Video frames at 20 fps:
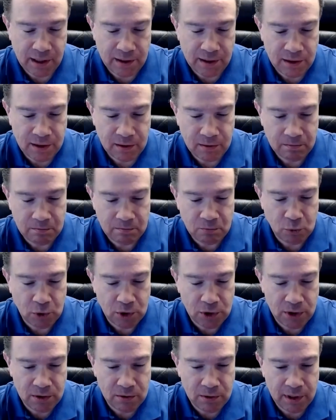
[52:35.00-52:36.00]
I think what
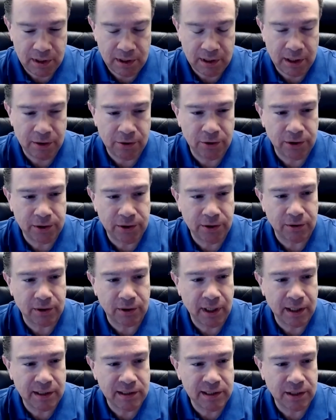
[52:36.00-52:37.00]
you hit on earlier,
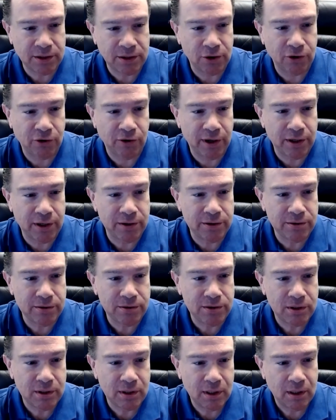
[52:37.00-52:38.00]
contact your
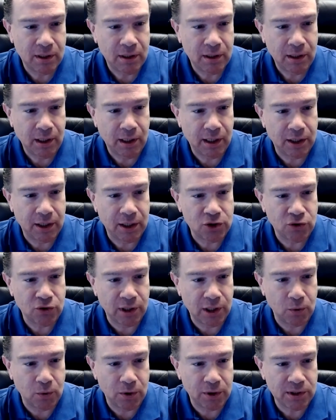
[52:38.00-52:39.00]
creditors, uh, try
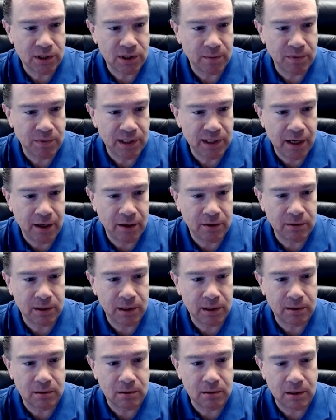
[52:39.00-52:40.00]
to work something out.
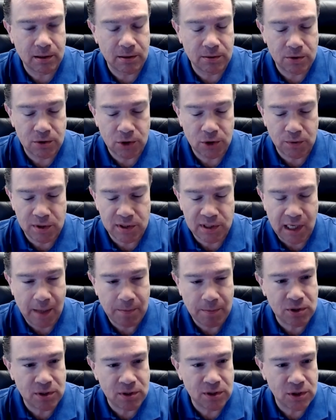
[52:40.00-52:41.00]
And, and there's always
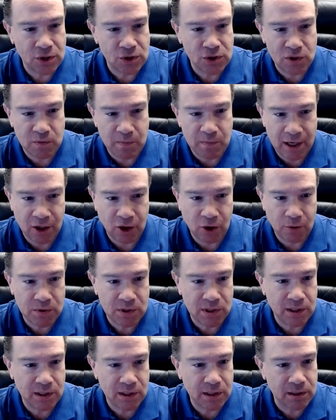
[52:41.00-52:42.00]
options such as
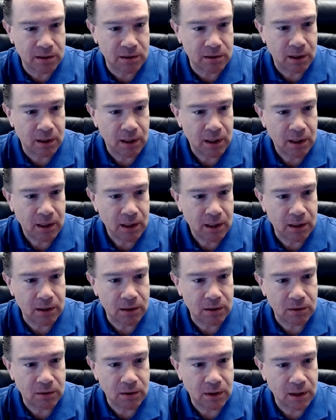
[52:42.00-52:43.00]
bankruptcy and,
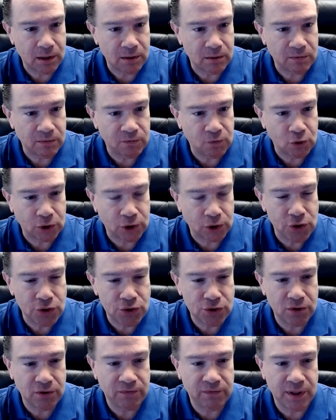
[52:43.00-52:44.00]
and, and foreclosure
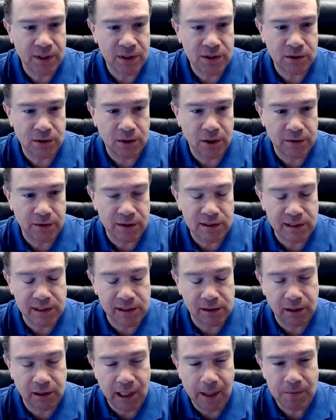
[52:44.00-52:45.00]
defense and all these
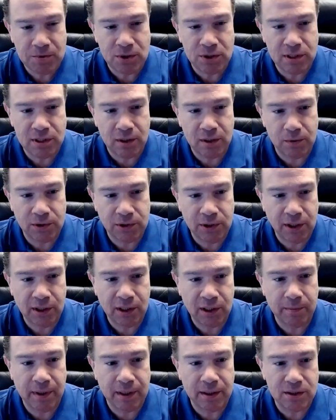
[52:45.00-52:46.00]
legal options that we're
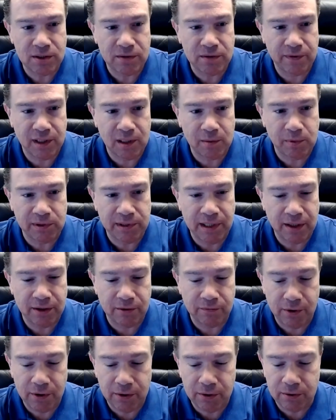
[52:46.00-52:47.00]
talking about is available down the
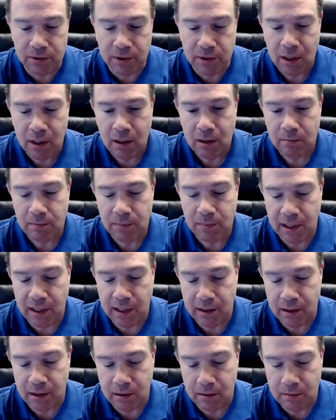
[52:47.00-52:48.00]
road. But
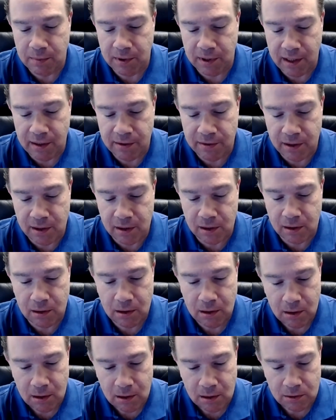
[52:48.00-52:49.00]
I, but I think
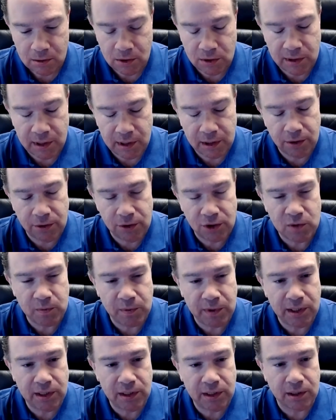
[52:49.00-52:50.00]
just like you're
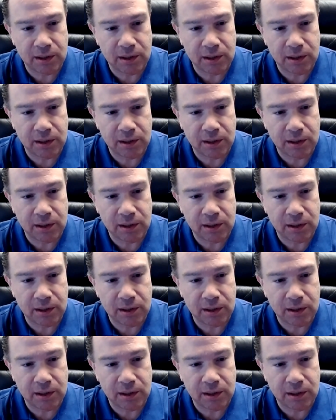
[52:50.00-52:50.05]
explaining,